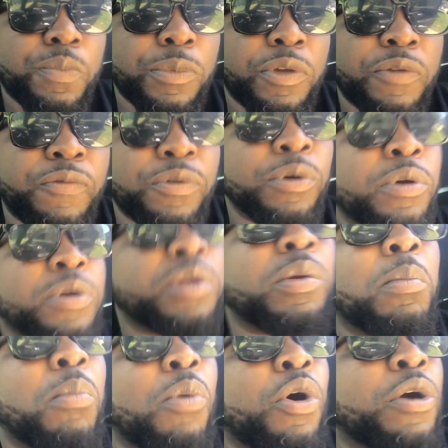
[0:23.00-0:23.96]
if you're in
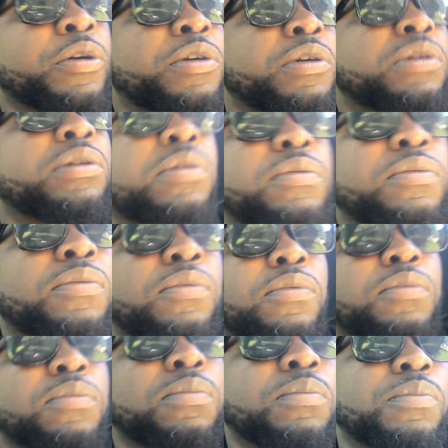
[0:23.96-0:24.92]
the market
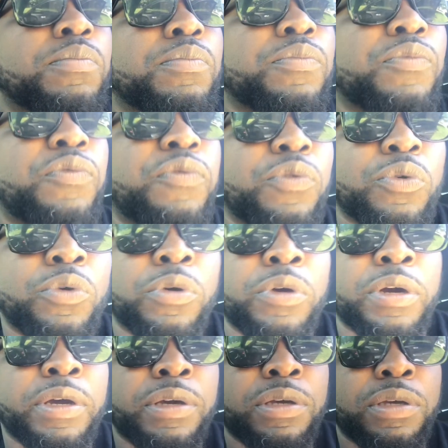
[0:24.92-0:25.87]

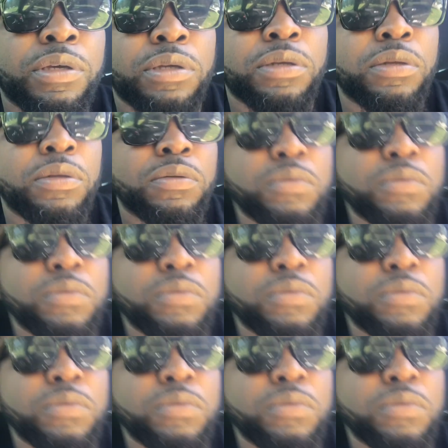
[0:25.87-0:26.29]
for a